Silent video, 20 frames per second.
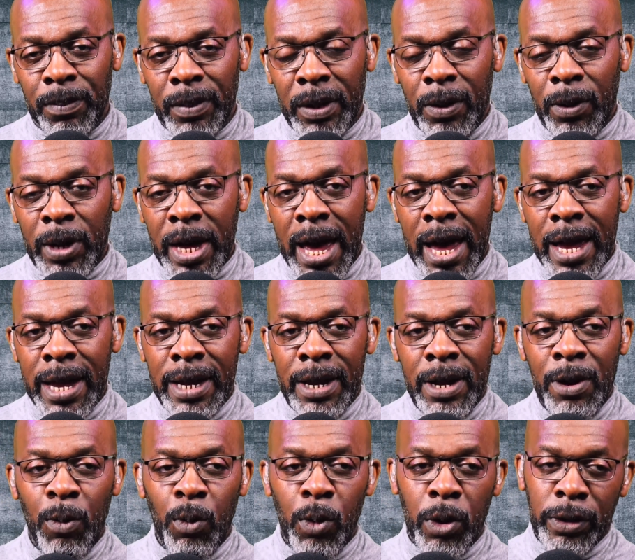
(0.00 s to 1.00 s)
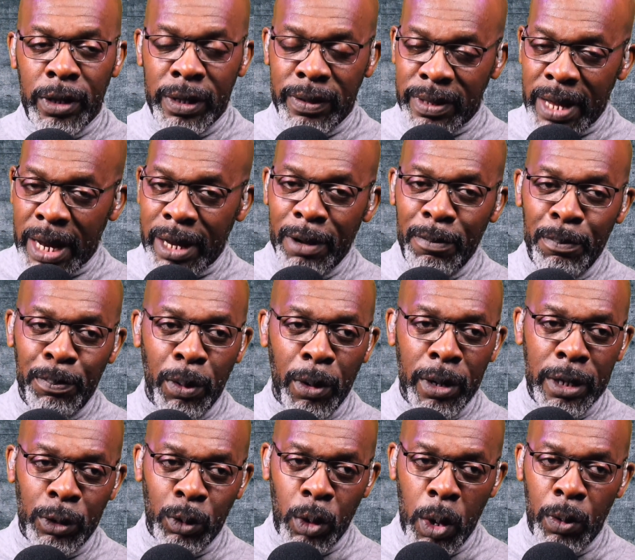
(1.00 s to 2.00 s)
Okay, we're on the second
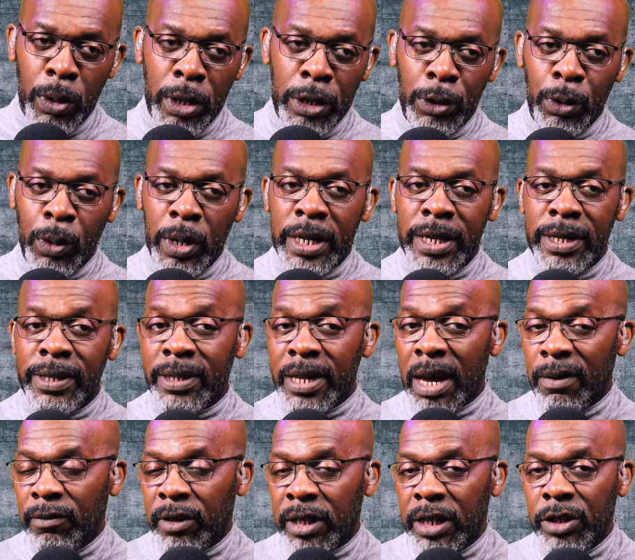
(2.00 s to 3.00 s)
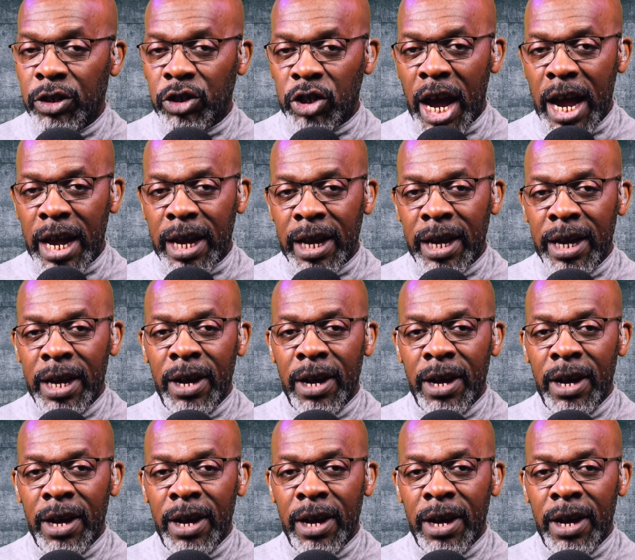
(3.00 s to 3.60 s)
point where we're doing a safety check